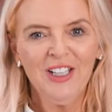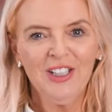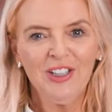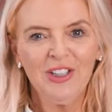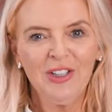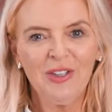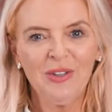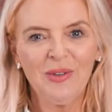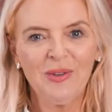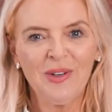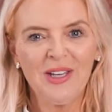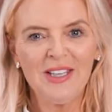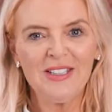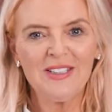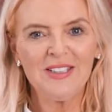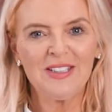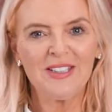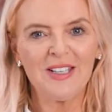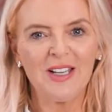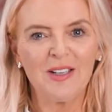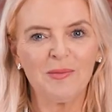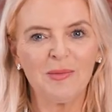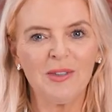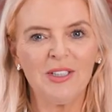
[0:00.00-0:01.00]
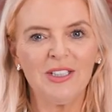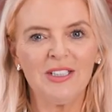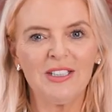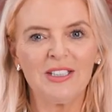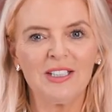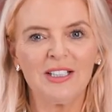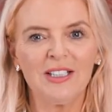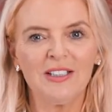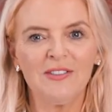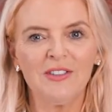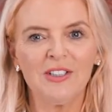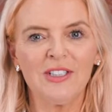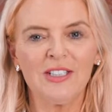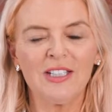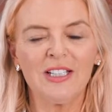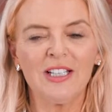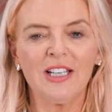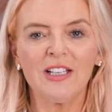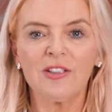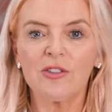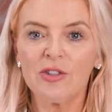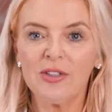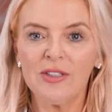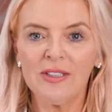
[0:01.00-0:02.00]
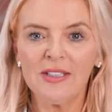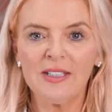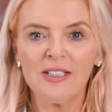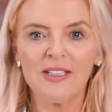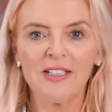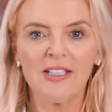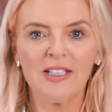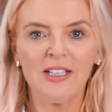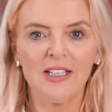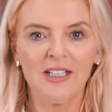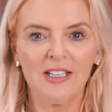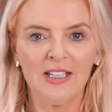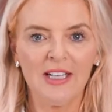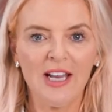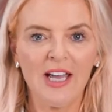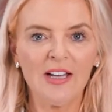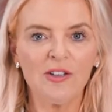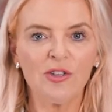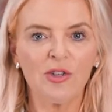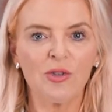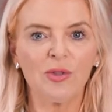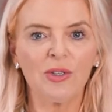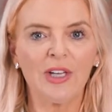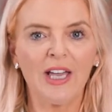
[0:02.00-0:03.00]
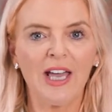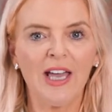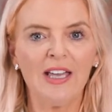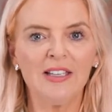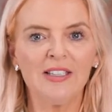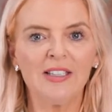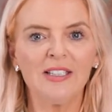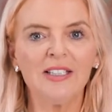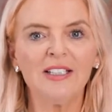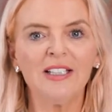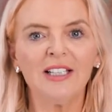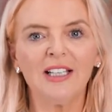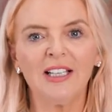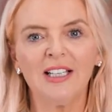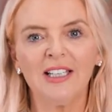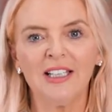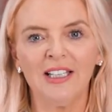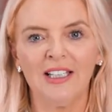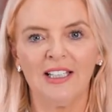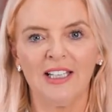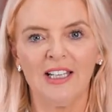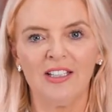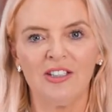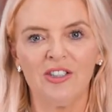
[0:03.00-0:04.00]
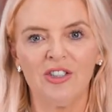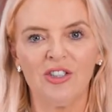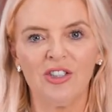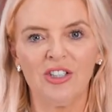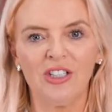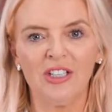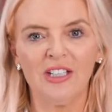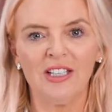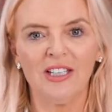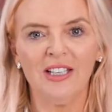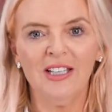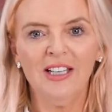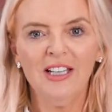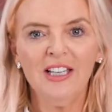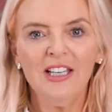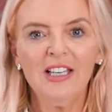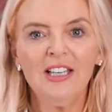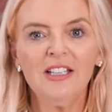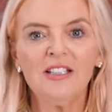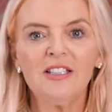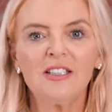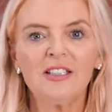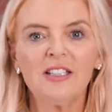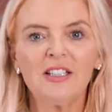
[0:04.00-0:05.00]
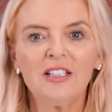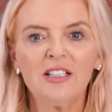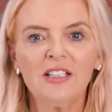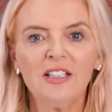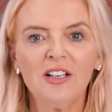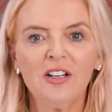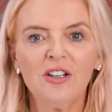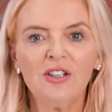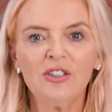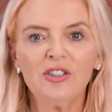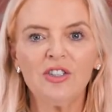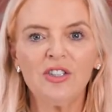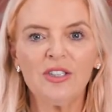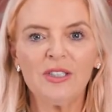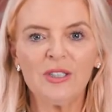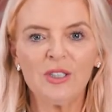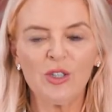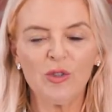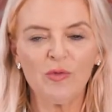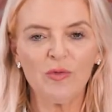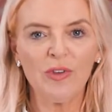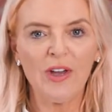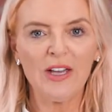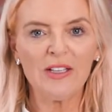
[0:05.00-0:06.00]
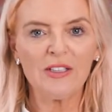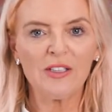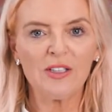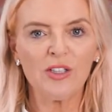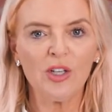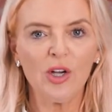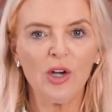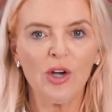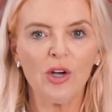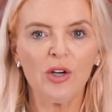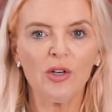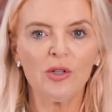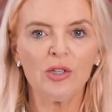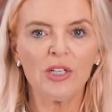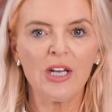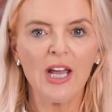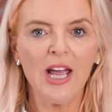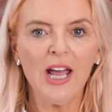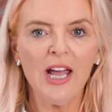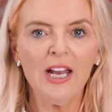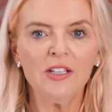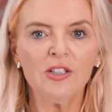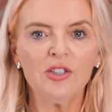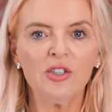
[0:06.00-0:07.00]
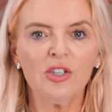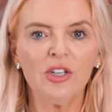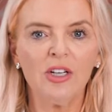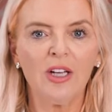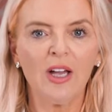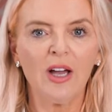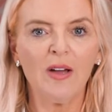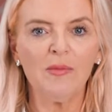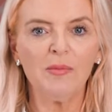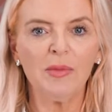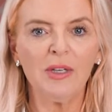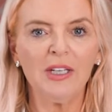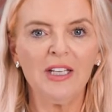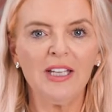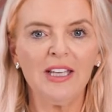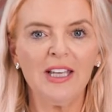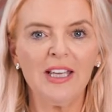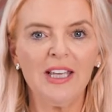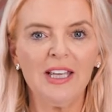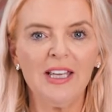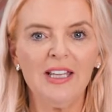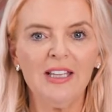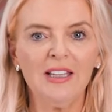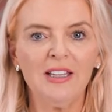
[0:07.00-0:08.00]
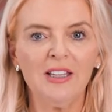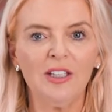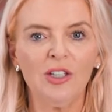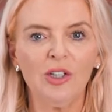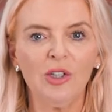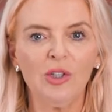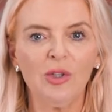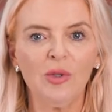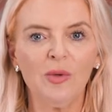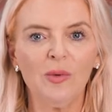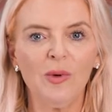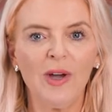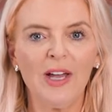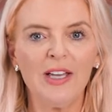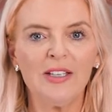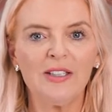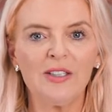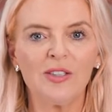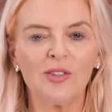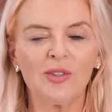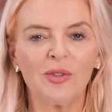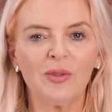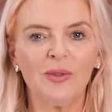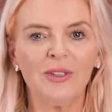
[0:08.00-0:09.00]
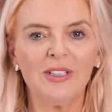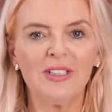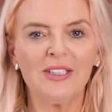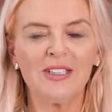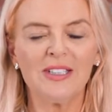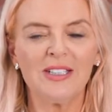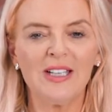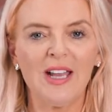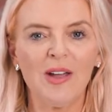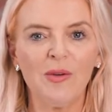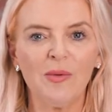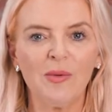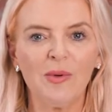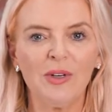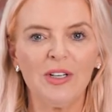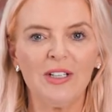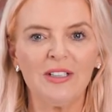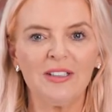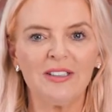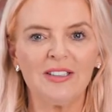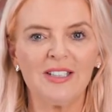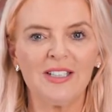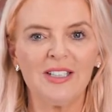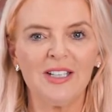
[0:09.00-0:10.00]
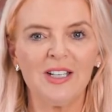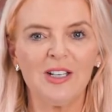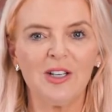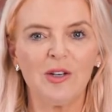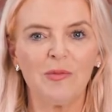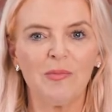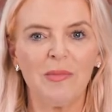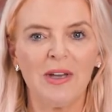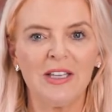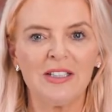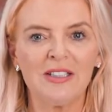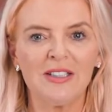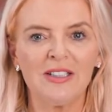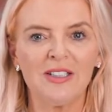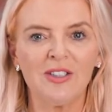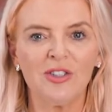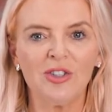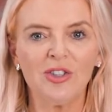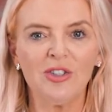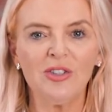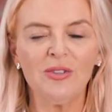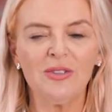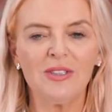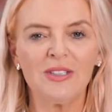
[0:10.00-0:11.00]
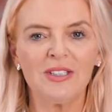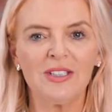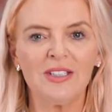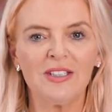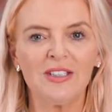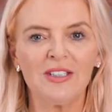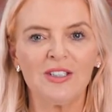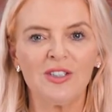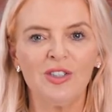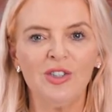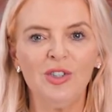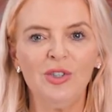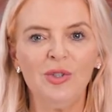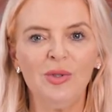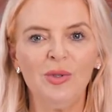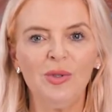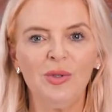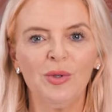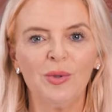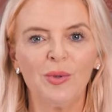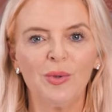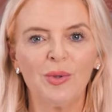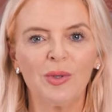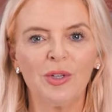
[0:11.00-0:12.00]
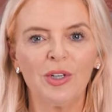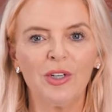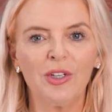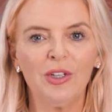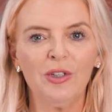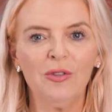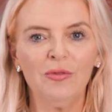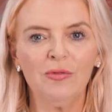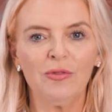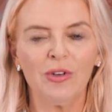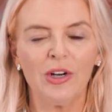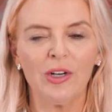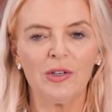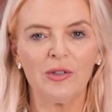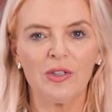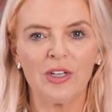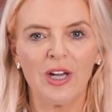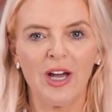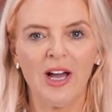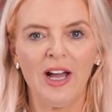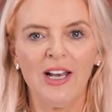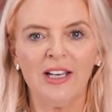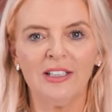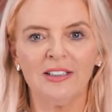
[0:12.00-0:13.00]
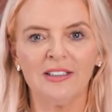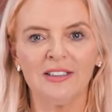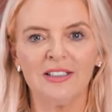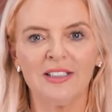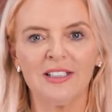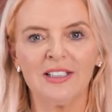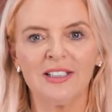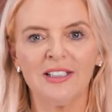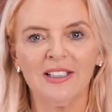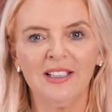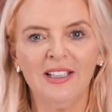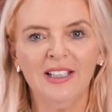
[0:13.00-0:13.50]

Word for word: The U S segment delivers electricity, natural gas and clean energy. It's the largest investor-owned energy company in the U S through its networks in Massachusetts, New York and Rhode Island.